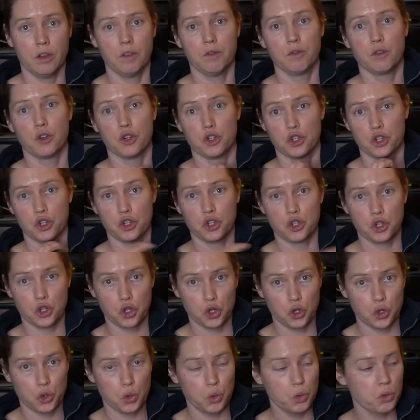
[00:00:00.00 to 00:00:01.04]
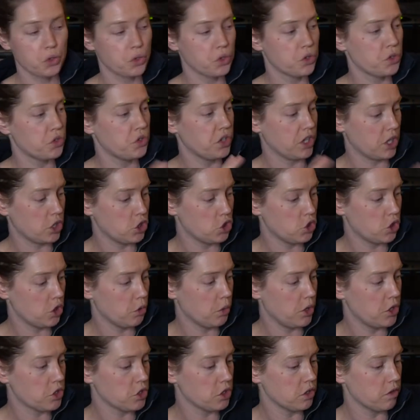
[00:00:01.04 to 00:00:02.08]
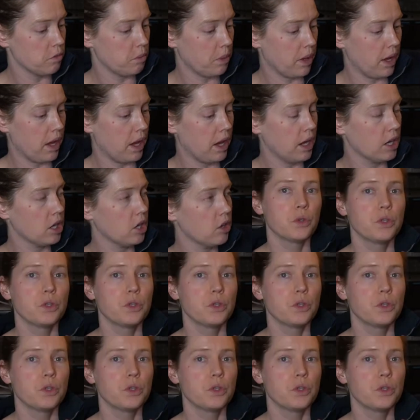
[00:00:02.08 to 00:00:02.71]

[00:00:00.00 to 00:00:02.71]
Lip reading: version 2, so it's the second generation bag.